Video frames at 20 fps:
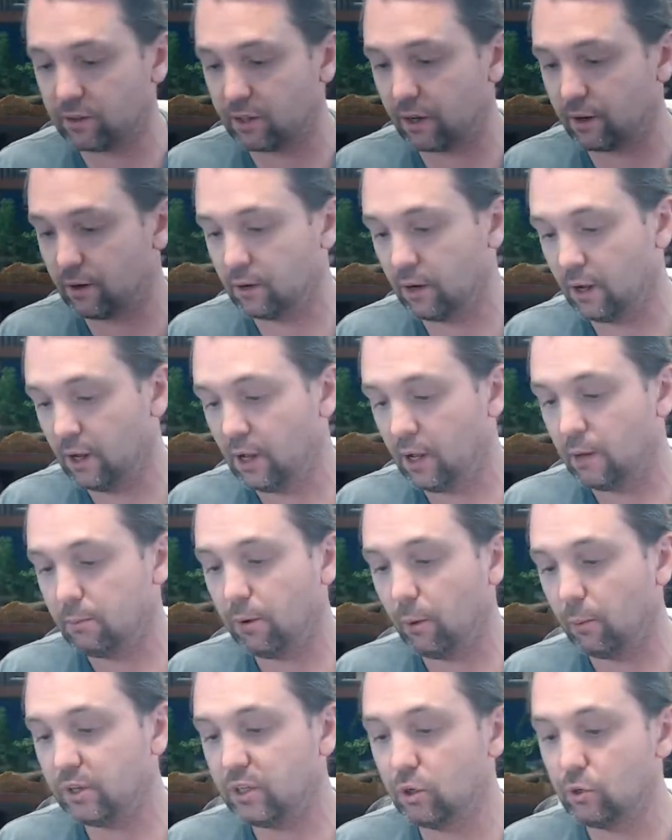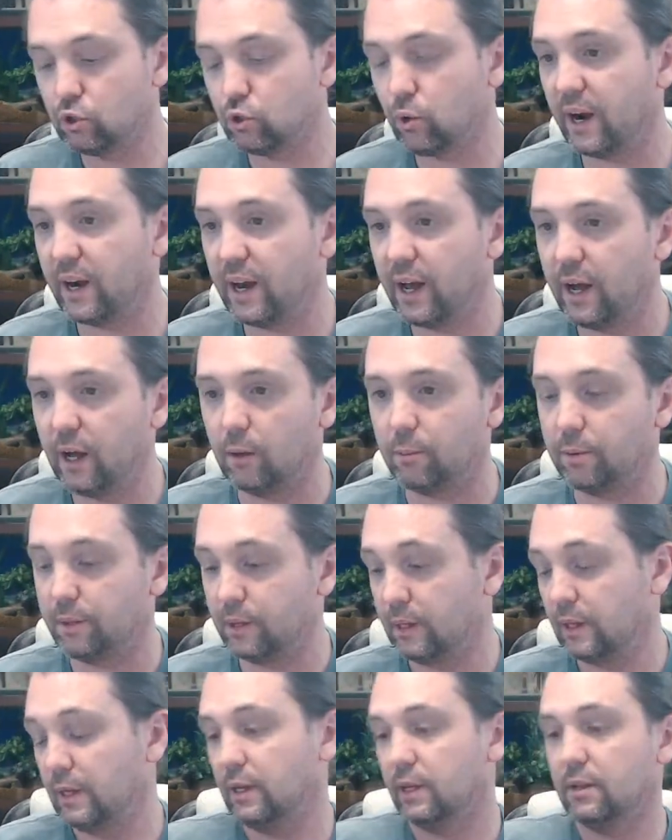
out there, but we do try to help.